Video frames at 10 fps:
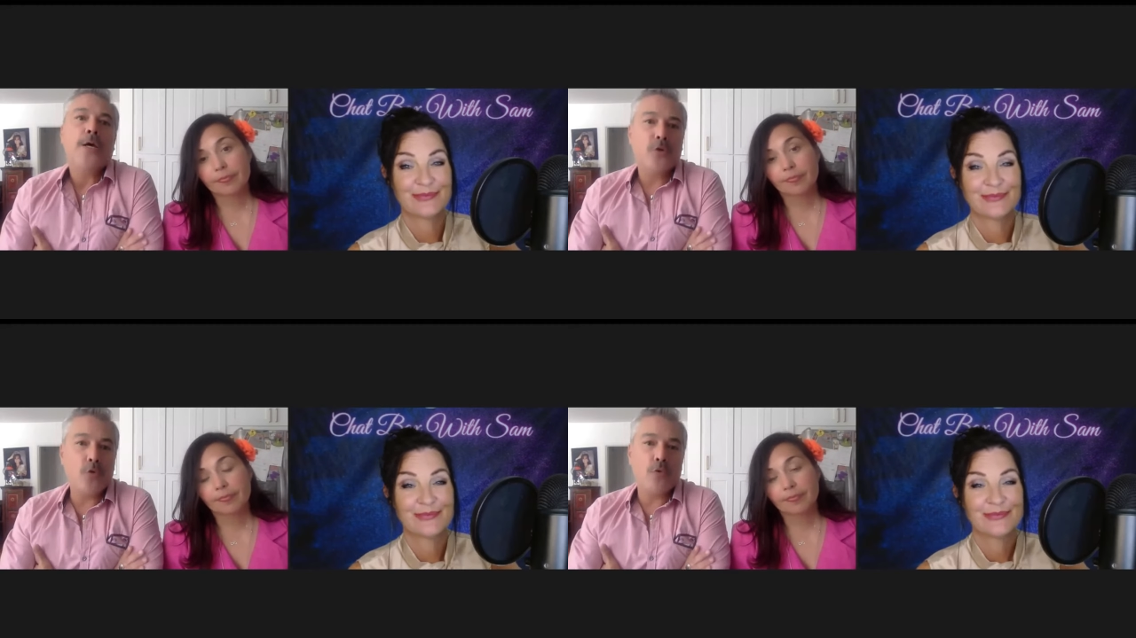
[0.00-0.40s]

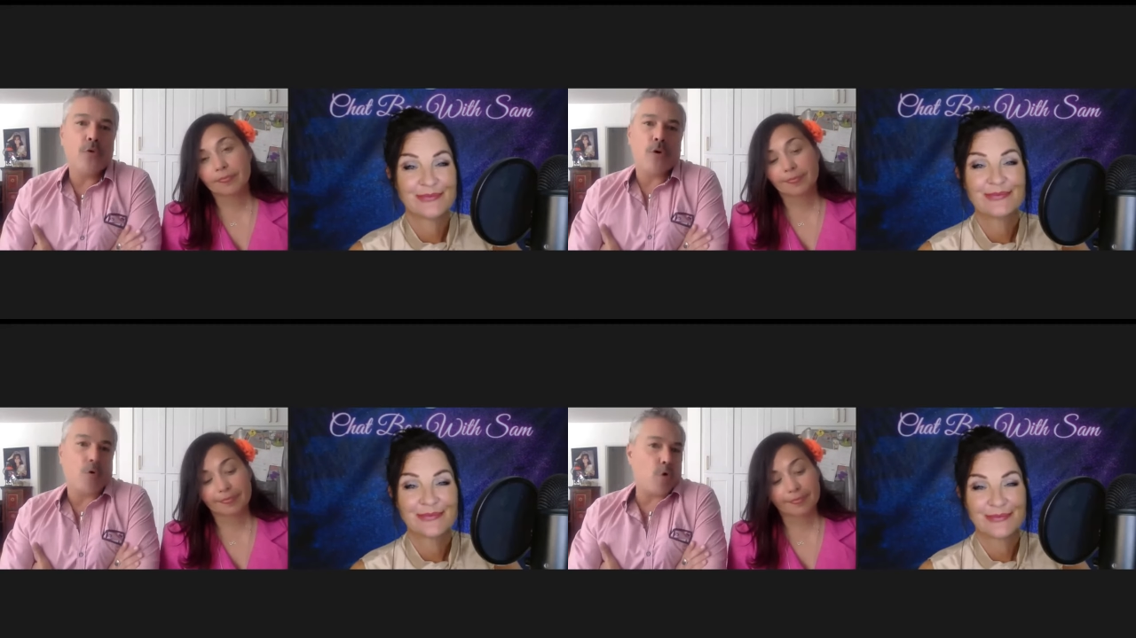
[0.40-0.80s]
Speaker 1: you
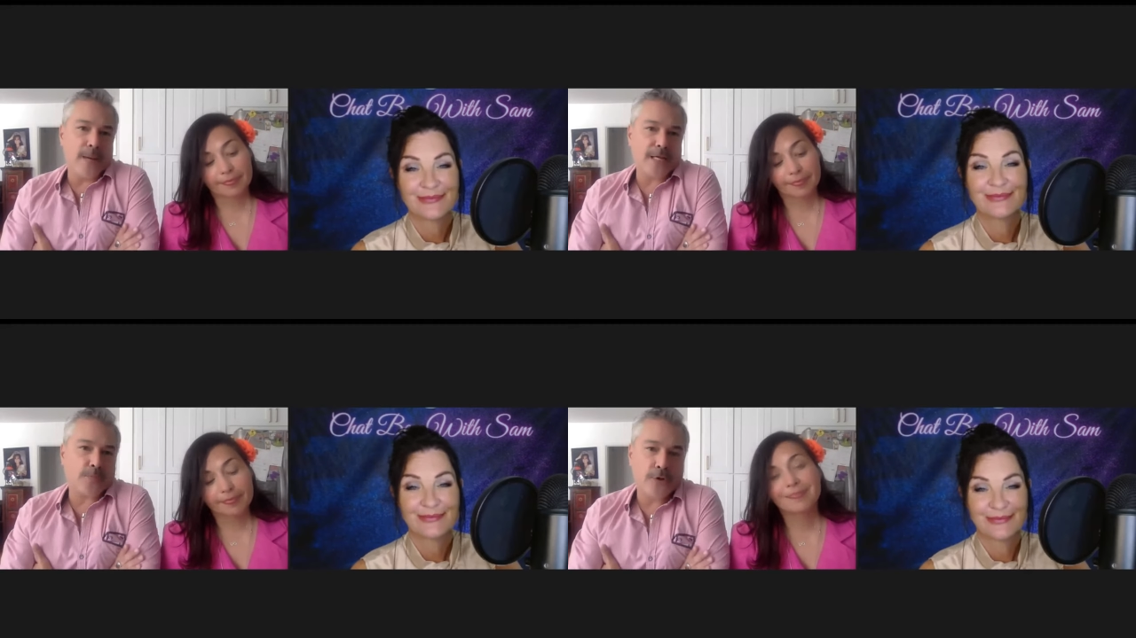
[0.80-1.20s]
or
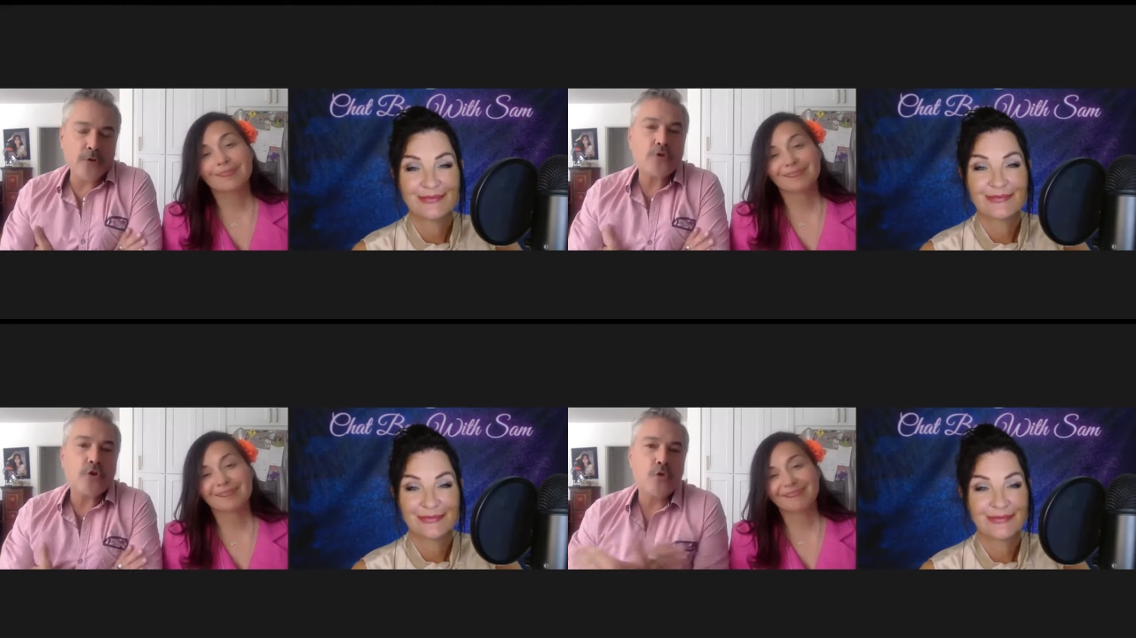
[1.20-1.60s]
best
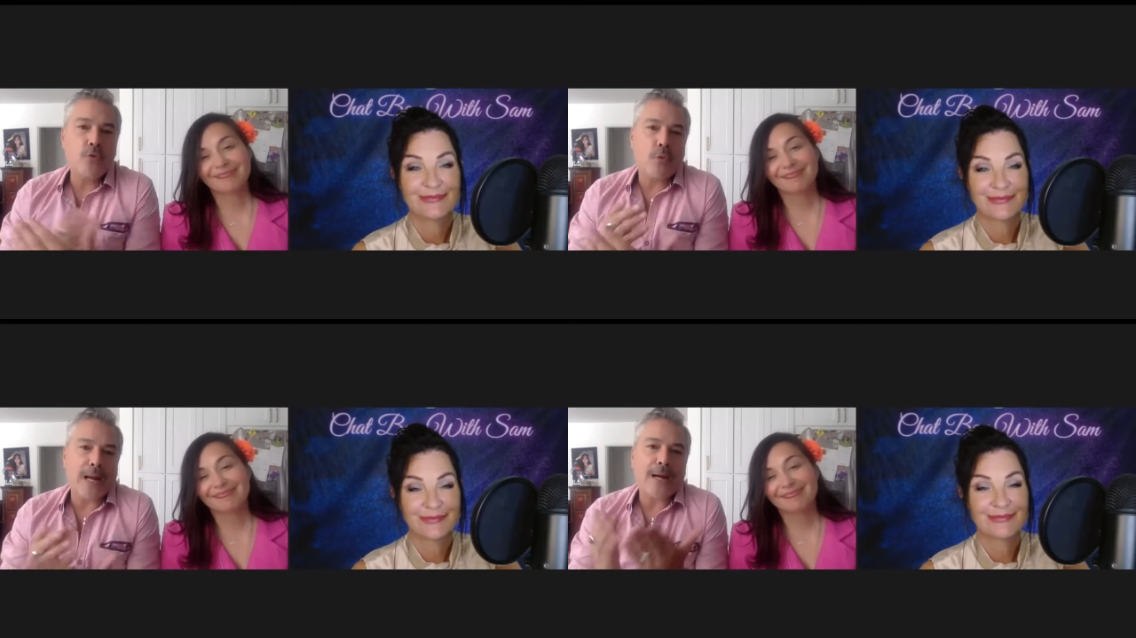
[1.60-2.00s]
producer,
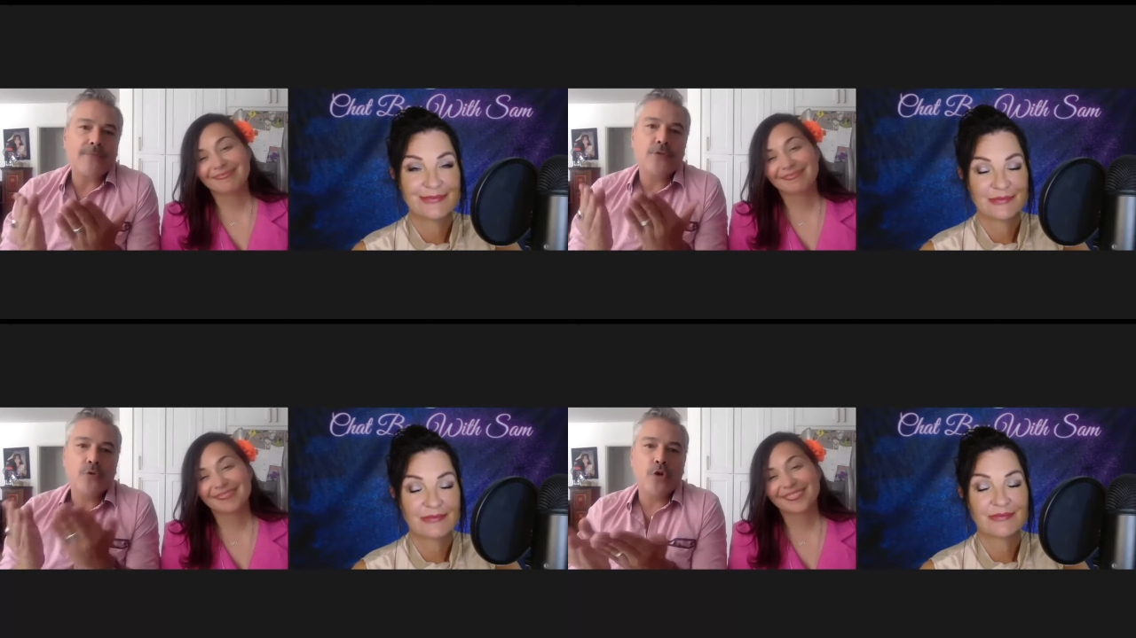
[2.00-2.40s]
you
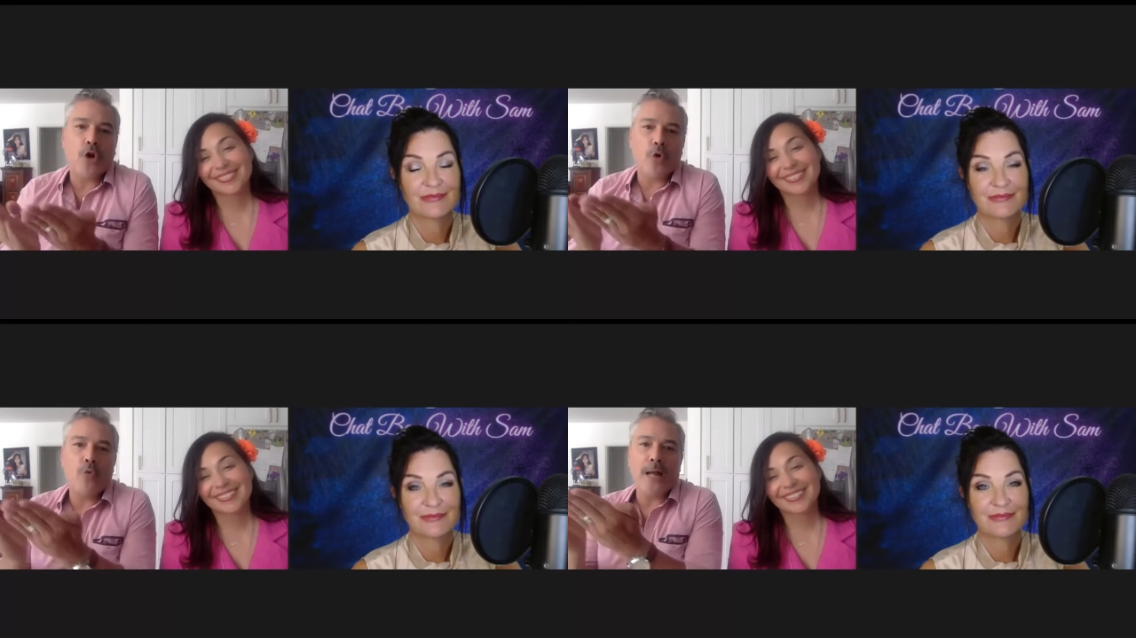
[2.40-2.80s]
have to
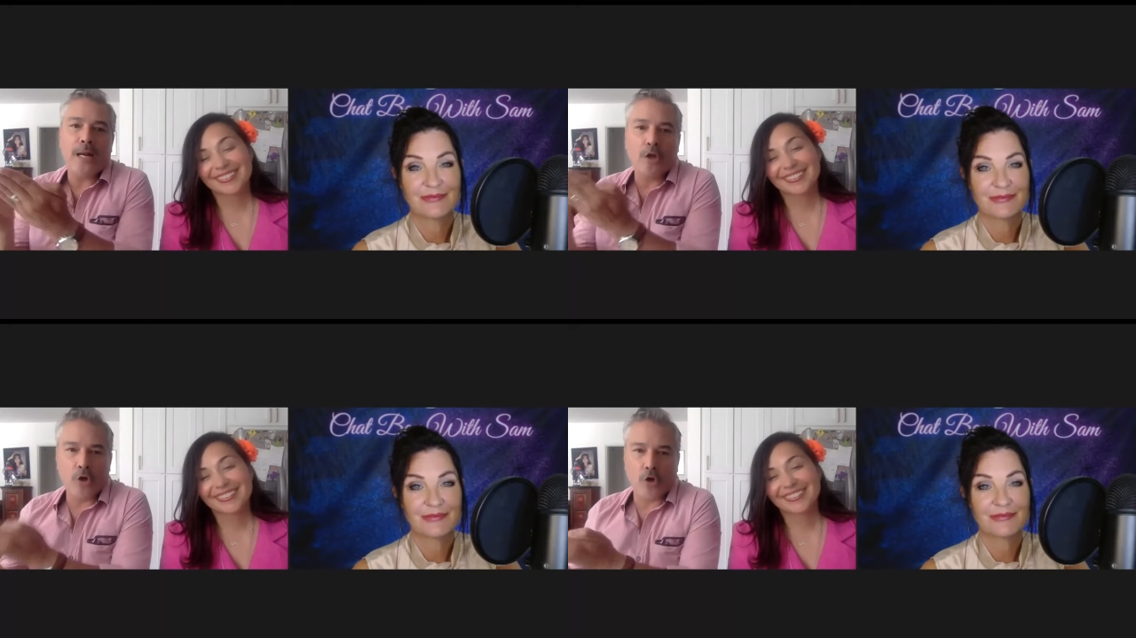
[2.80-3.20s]
go
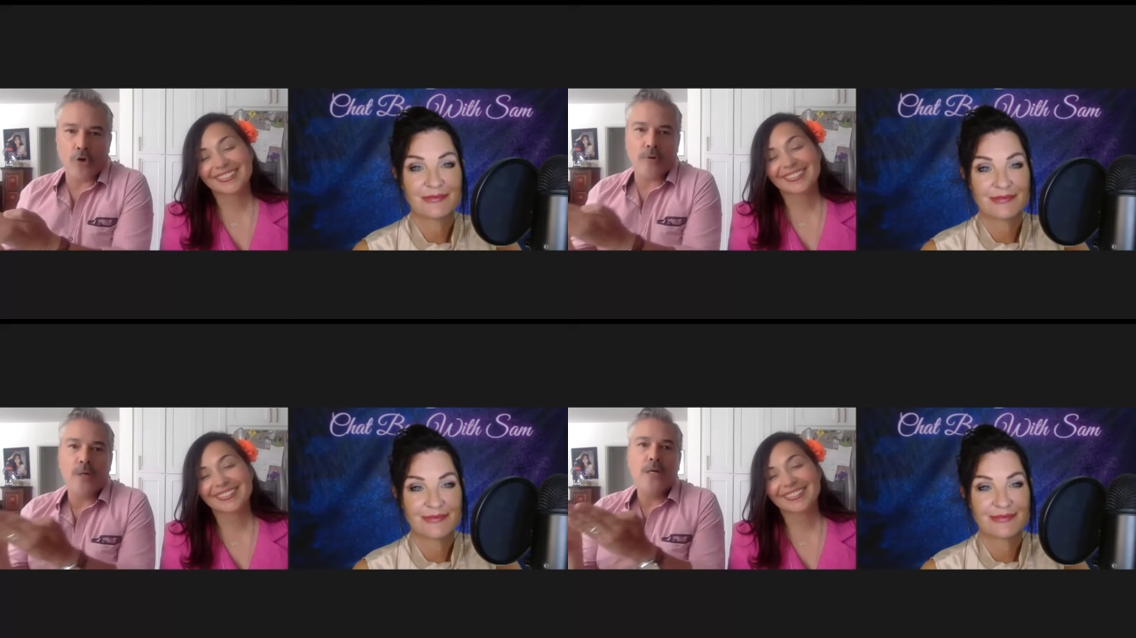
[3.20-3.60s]
and
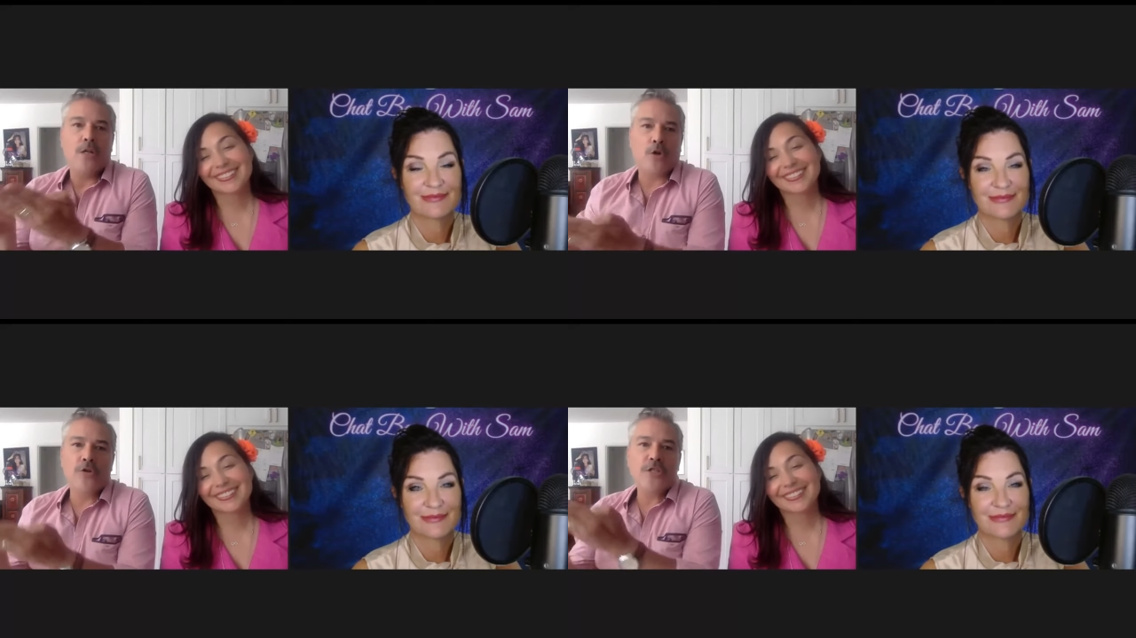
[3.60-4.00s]
learn,
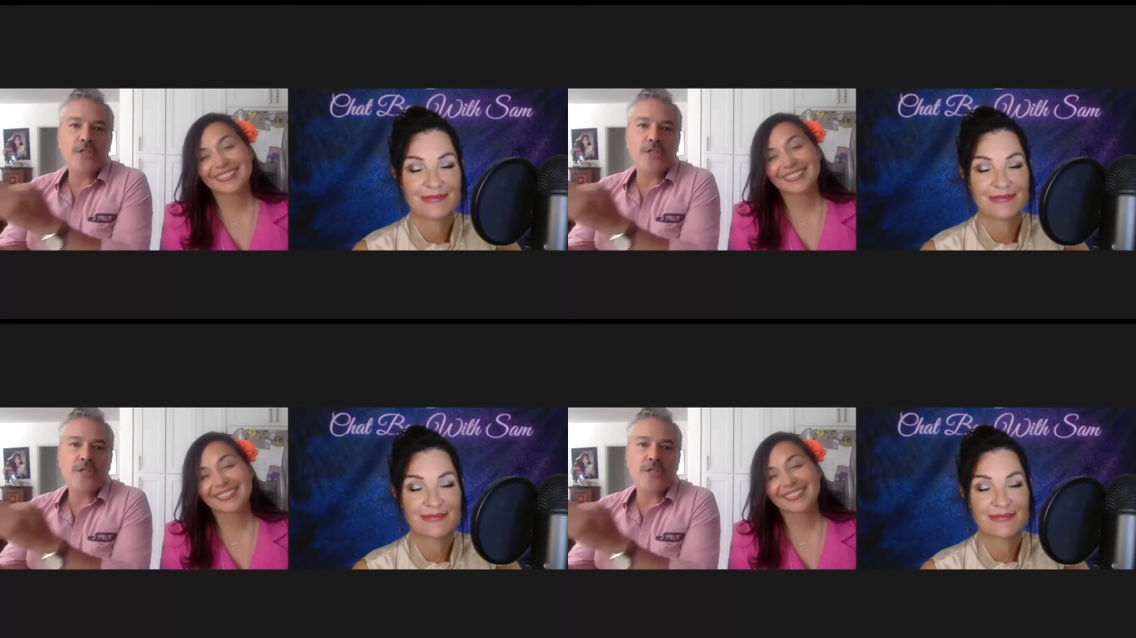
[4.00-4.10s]
learn mm-hmm.